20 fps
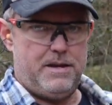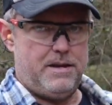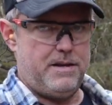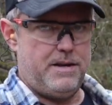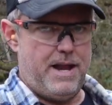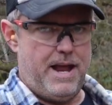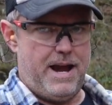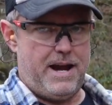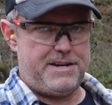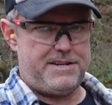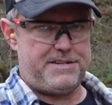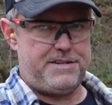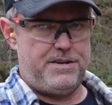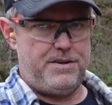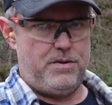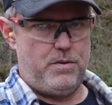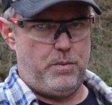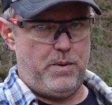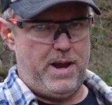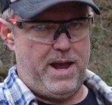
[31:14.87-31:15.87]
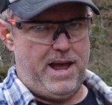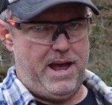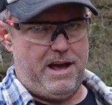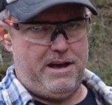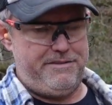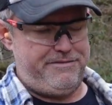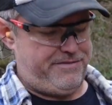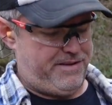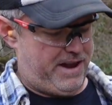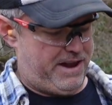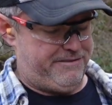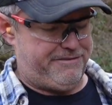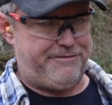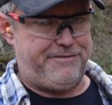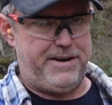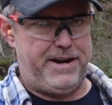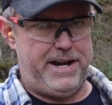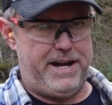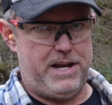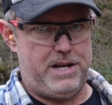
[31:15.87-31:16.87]
Next, we have a
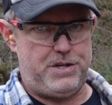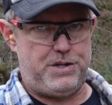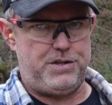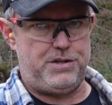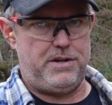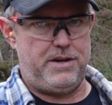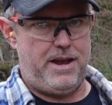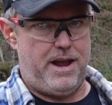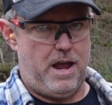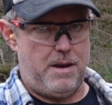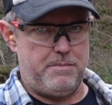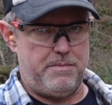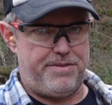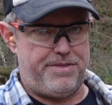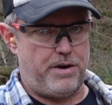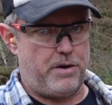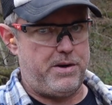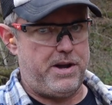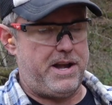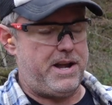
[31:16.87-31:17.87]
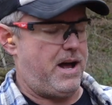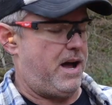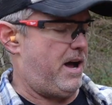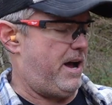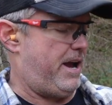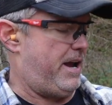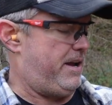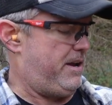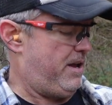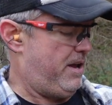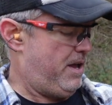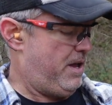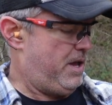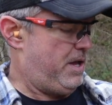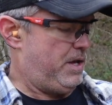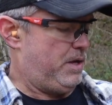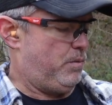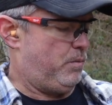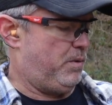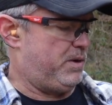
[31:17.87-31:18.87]
Finnish M39,
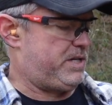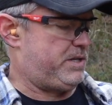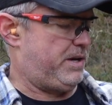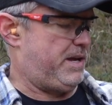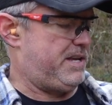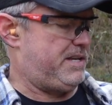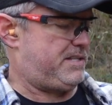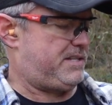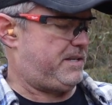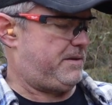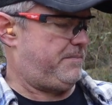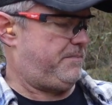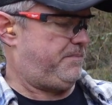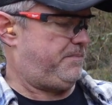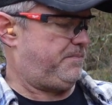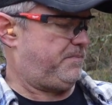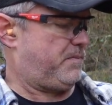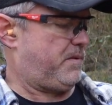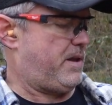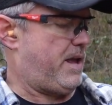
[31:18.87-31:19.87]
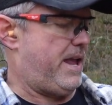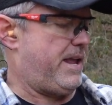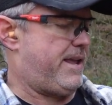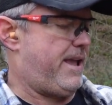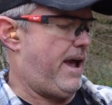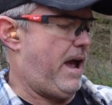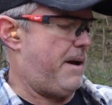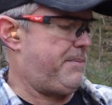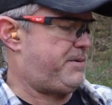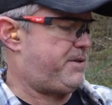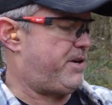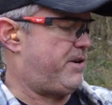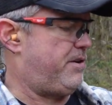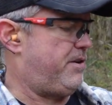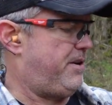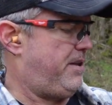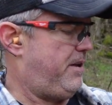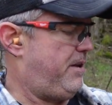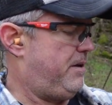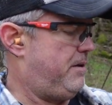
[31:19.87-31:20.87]
which is a
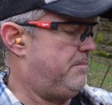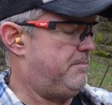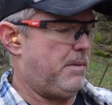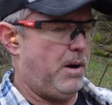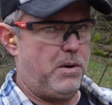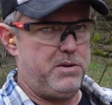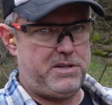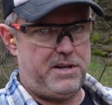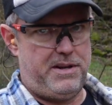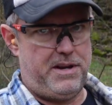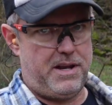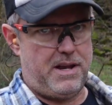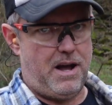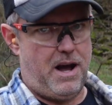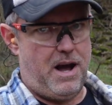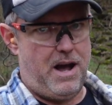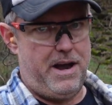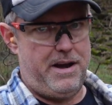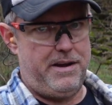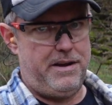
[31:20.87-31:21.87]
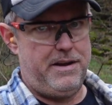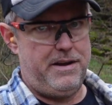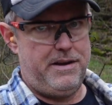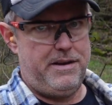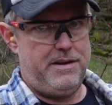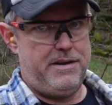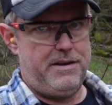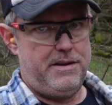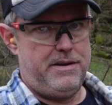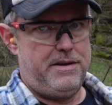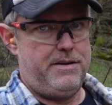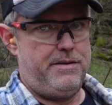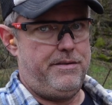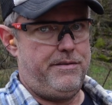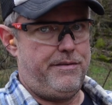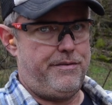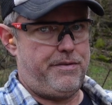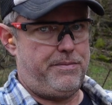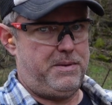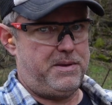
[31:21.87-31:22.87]
captured Mosin Nagant
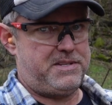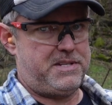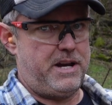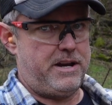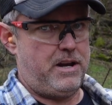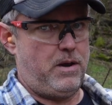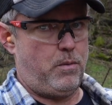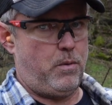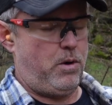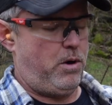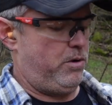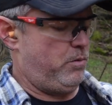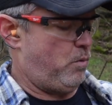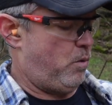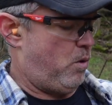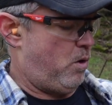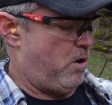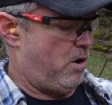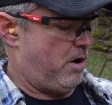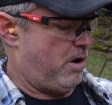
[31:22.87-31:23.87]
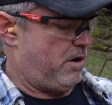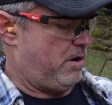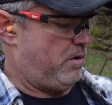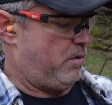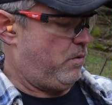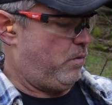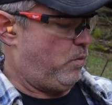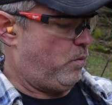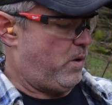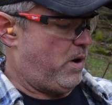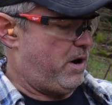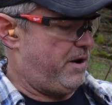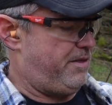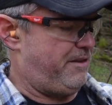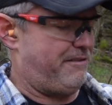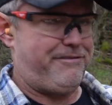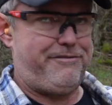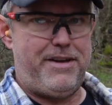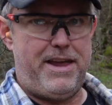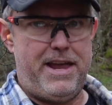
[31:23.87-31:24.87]
from the Second World War, where
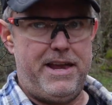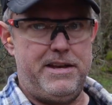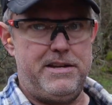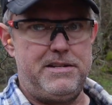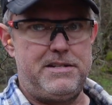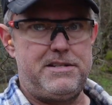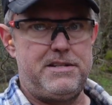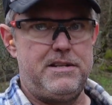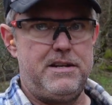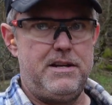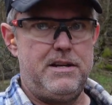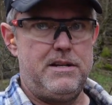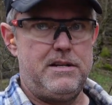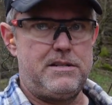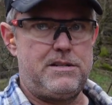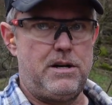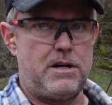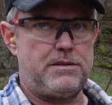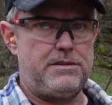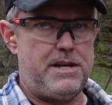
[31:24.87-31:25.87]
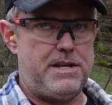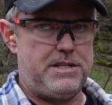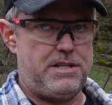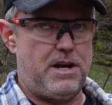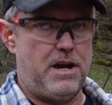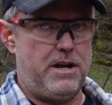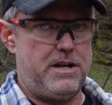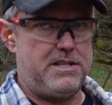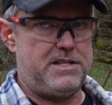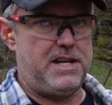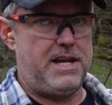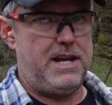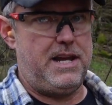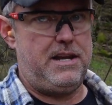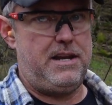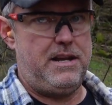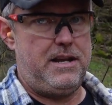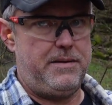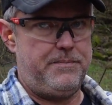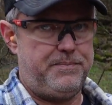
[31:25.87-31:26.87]
the Finns took these guns
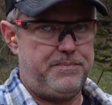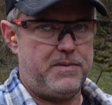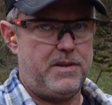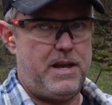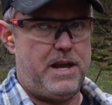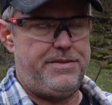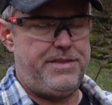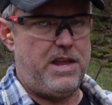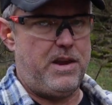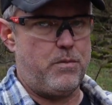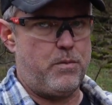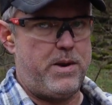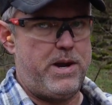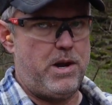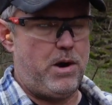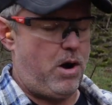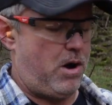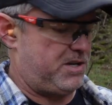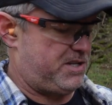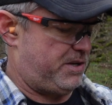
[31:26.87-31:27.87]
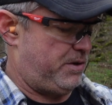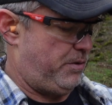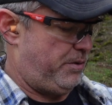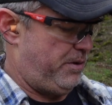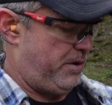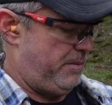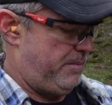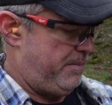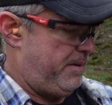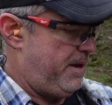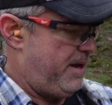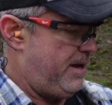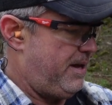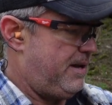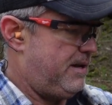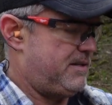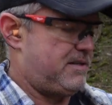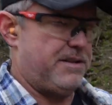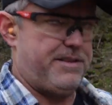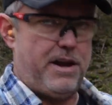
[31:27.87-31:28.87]
in and they re-arsenaled them
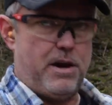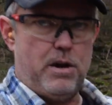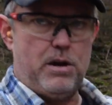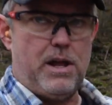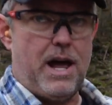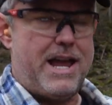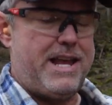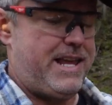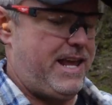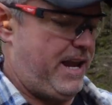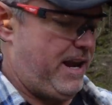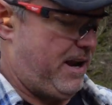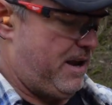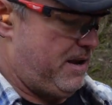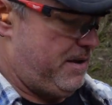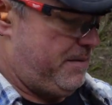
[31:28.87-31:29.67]
to their liking.